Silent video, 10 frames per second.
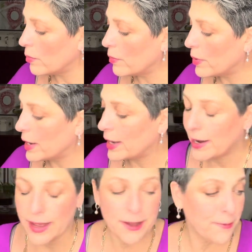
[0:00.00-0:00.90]

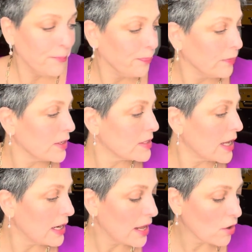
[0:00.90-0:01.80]
but there's not
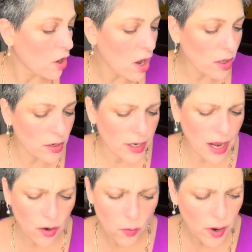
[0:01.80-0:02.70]
a lot of color.
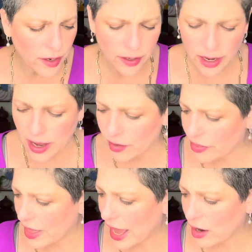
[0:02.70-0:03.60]
Now I wonder how
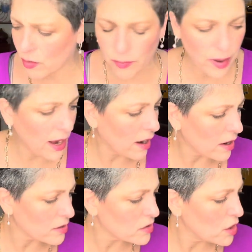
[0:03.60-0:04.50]
that
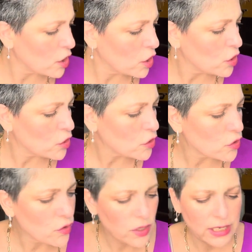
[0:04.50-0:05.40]
compares
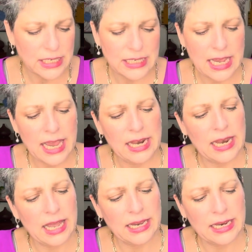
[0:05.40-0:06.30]
to the
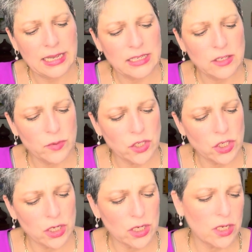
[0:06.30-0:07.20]
Daylightest, which
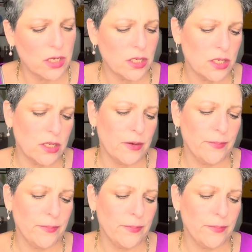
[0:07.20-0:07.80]
is,